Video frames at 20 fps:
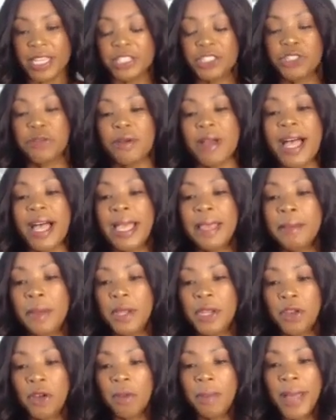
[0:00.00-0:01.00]
You can try,
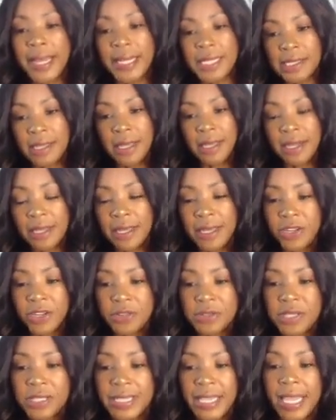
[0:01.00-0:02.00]
but nobody's going to
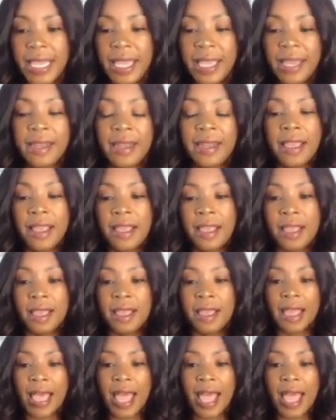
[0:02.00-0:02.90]
understand.